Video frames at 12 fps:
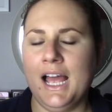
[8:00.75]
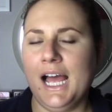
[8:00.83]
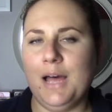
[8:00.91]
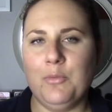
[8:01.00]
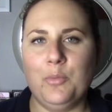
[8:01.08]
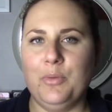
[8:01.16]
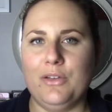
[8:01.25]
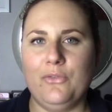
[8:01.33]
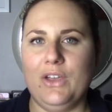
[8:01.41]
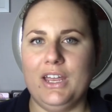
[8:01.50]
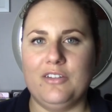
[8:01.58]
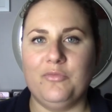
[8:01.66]
I'm a big
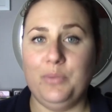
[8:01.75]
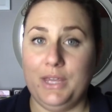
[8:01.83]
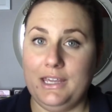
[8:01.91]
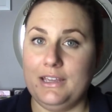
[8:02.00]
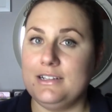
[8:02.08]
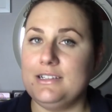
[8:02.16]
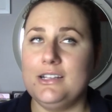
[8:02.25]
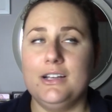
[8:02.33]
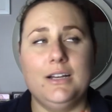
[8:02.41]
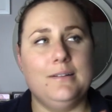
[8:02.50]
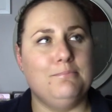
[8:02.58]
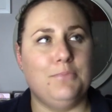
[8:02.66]
fan of pinks,
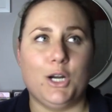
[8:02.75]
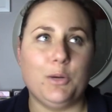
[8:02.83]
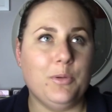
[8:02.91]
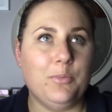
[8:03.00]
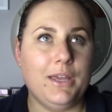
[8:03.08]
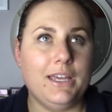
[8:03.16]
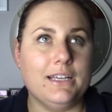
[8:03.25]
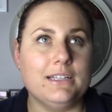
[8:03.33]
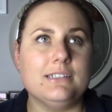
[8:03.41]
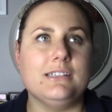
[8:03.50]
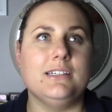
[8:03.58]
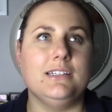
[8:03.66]
Barbie
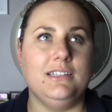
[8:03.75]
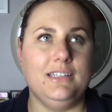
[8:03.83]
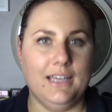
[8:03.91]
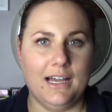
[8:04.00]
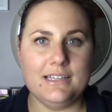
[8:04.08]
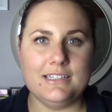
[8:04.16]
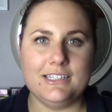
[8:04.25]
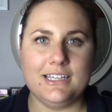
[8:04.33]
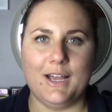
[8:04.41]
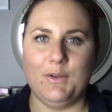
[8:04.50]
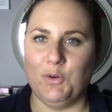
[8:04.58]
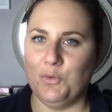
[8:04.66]
pinks. Yes,
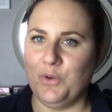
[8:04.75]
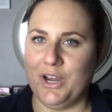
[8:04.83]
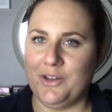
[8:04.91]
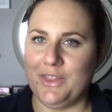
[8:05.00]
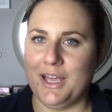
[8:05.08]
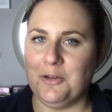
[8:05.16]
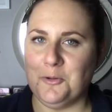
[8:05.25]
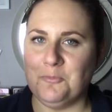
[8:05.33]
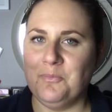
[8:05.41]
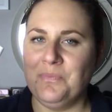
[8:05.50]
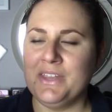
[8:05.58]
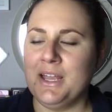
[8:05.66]
I will wear
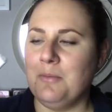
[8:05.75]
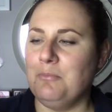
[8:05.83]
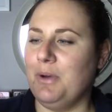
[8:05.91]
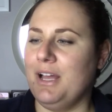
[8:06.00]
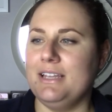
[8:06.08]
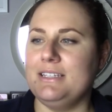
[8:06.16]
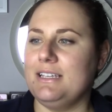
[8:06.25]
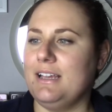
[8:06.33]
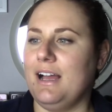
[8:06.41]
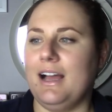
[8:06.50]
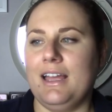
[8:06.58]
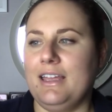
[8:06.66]
them, but
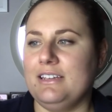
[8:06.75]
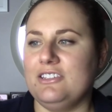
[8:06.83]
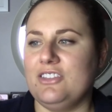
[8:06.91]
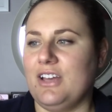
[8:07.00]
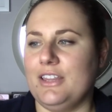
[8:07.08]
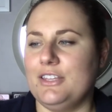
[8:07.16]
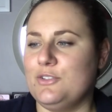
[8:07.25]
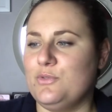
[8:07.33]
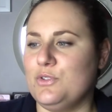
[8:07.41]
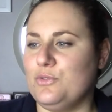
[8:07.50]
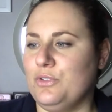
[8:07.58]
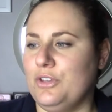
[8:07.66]
I thought this
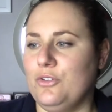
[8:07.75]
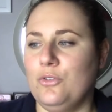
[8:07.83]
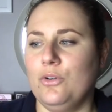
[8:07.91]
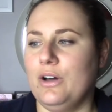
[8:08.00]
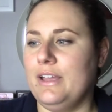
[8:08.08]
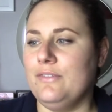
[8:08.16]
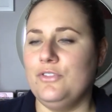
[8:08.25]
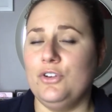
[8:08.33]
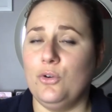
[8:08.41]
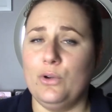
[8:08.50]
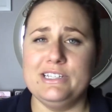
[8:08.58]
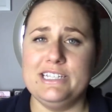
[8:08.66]
was really cool. I have
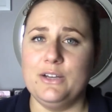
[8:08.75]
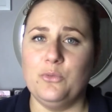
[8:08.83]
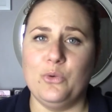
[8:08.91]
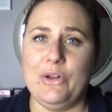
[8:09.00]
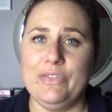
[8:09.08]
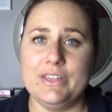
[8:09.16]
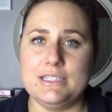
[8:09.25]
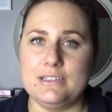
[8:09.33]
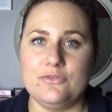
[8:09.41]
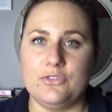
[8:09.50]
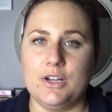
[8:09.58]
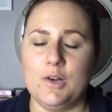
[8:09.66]
no idea when this
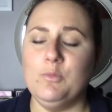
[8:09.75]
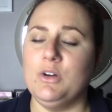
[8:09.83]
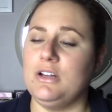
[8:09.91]
is from, a